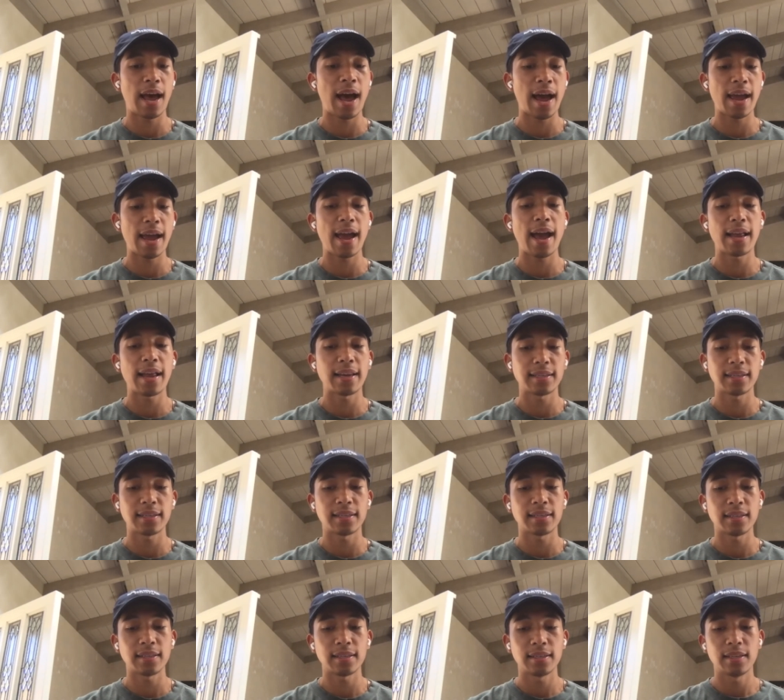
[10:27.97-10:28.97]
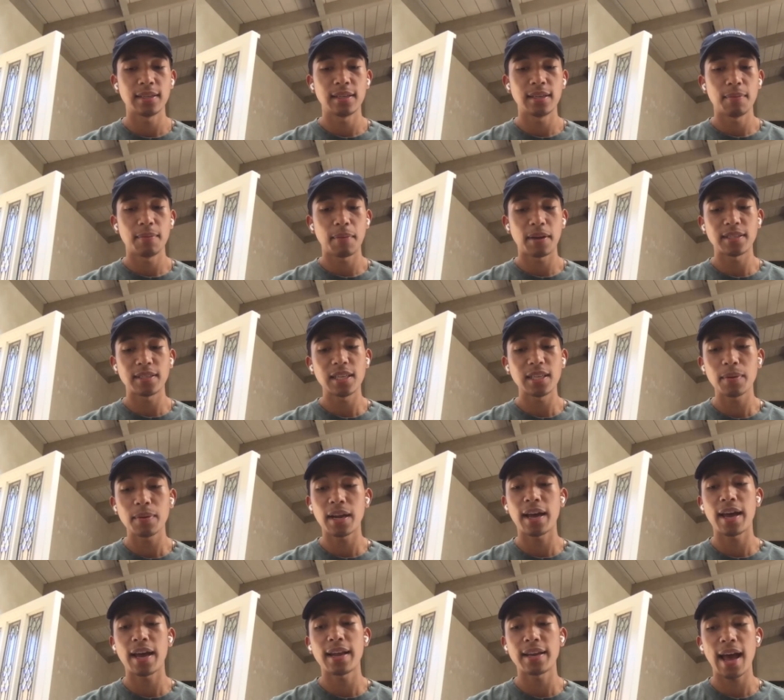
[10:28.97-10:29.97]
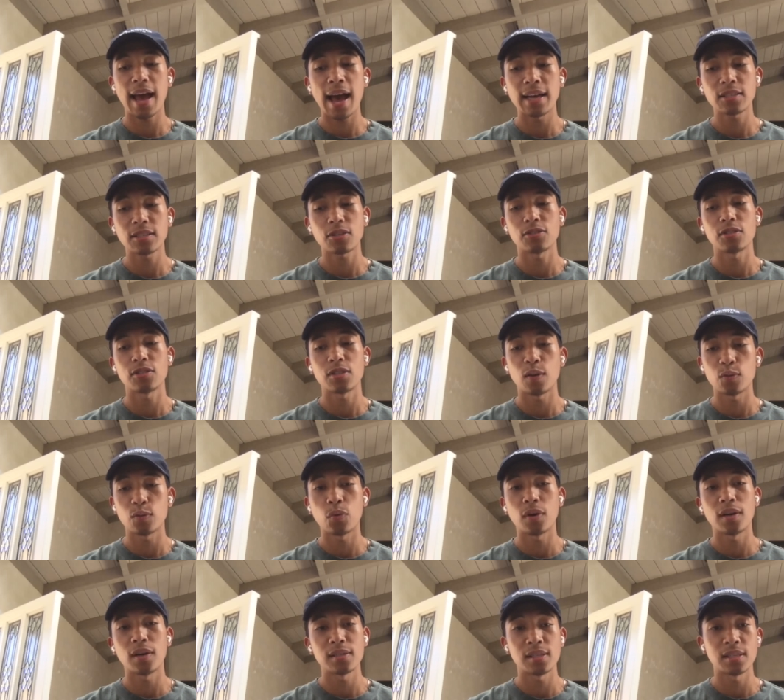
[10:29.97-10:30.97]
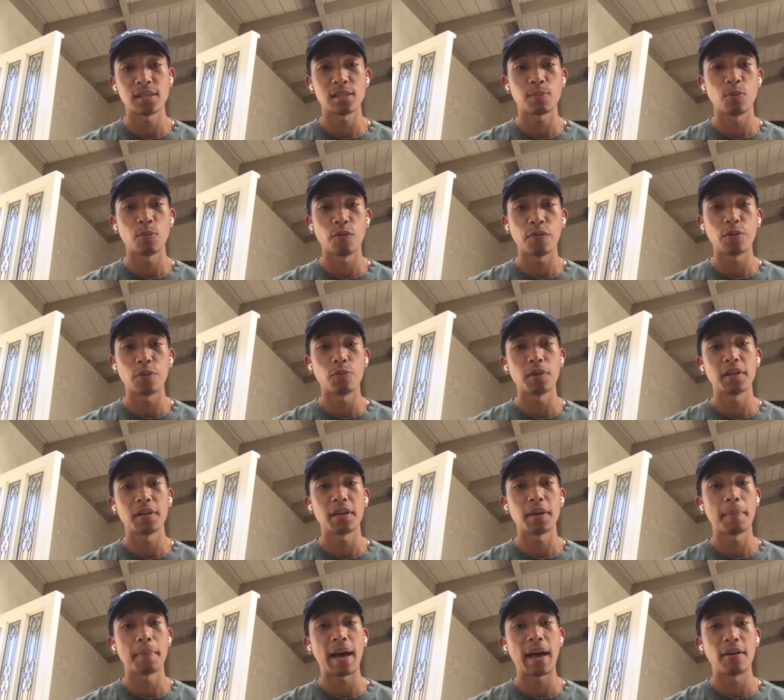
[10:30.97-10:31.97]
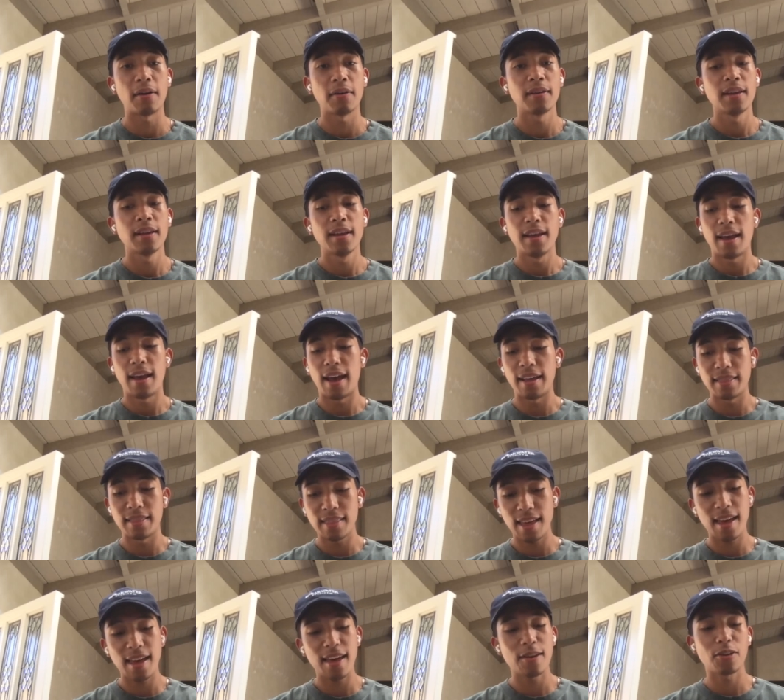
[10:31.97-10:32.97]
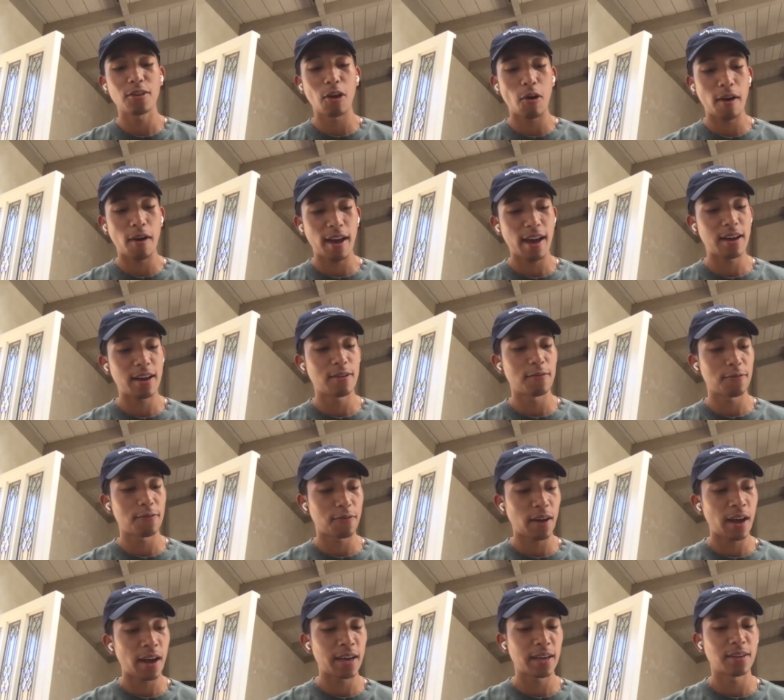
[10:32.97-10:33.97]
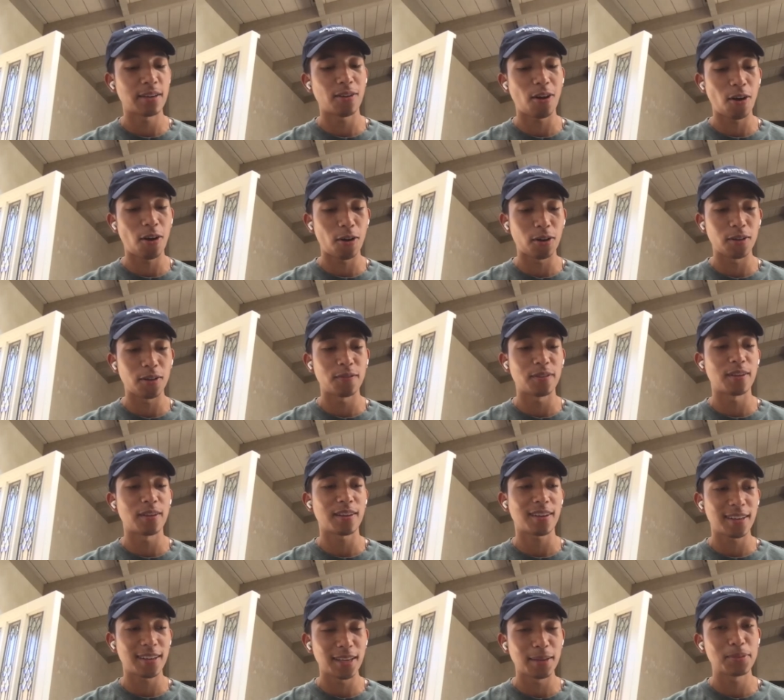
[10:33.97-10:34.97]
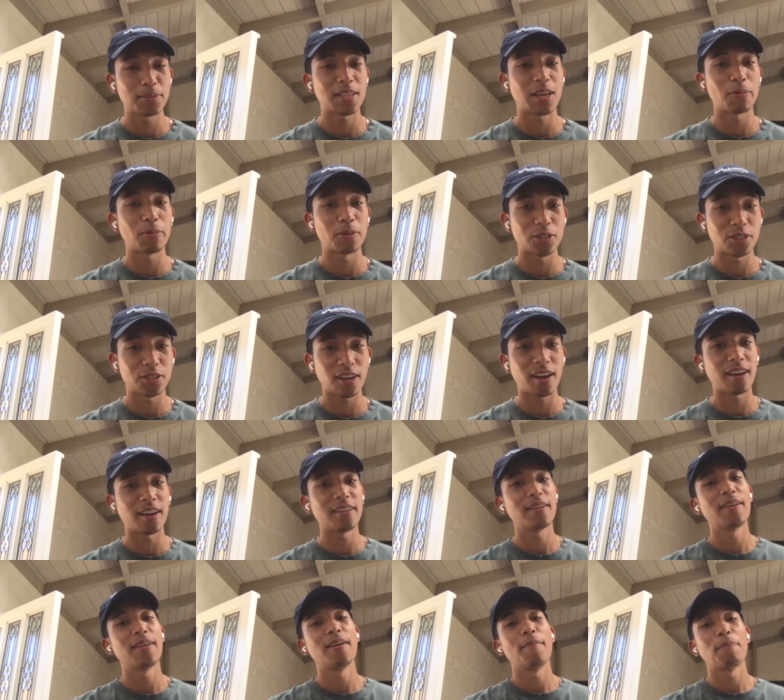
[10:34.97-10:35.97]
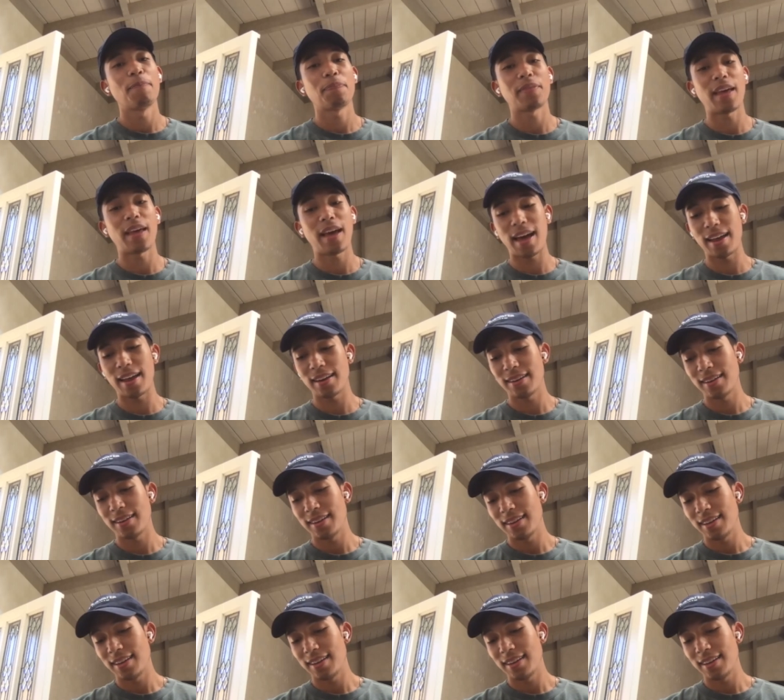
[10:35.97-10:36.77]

my team and I had to ask ourselves, what is this movie really about? And then go ahead and find all of the clips that we shot that